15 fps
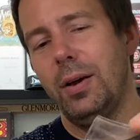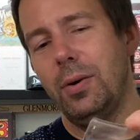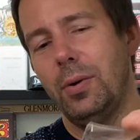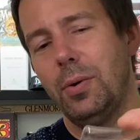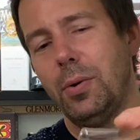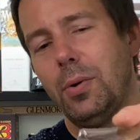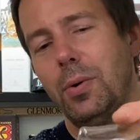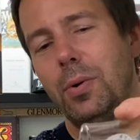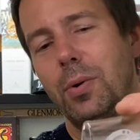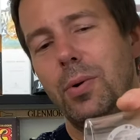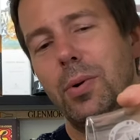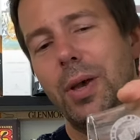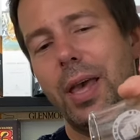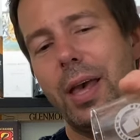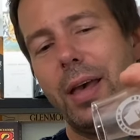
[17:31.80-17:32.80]

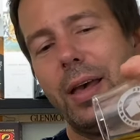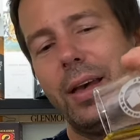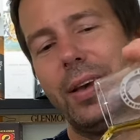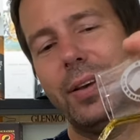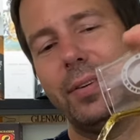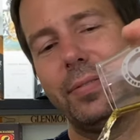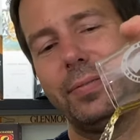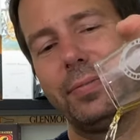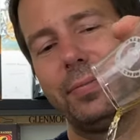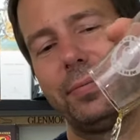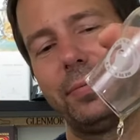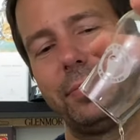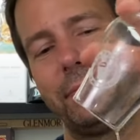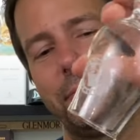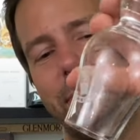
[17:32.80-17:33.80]
Oh, yeah.
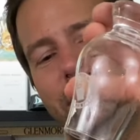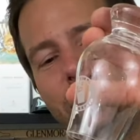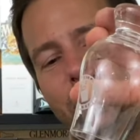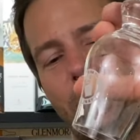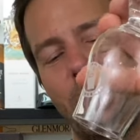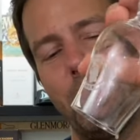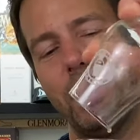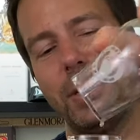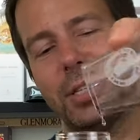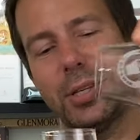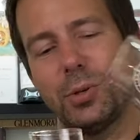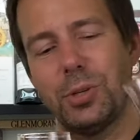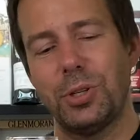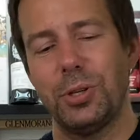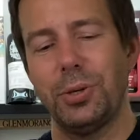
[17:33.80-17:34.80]
We're going to mix
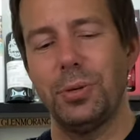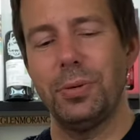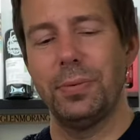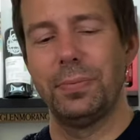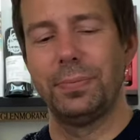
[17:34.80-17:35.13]
those two.